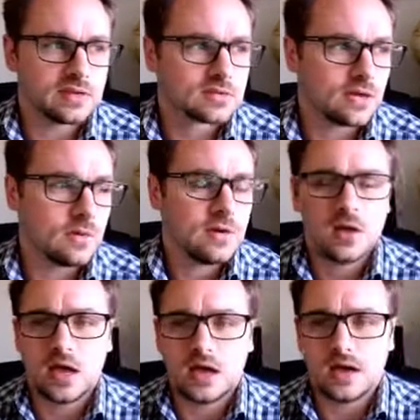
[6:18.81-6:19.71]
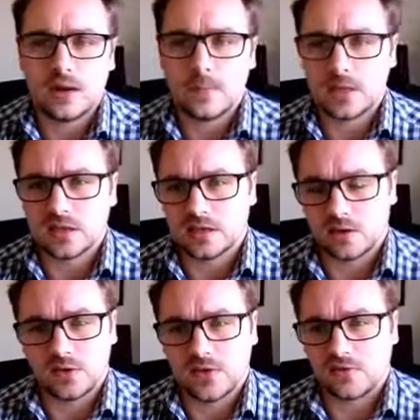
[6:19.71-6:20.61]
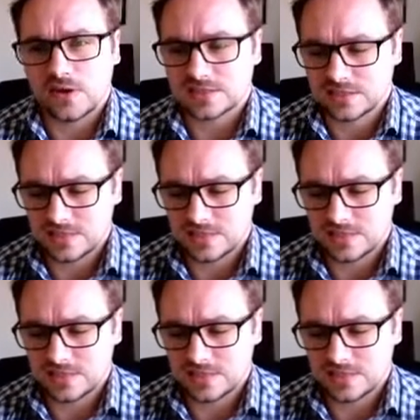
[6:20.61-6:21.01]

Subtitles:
So you know, if our RAS is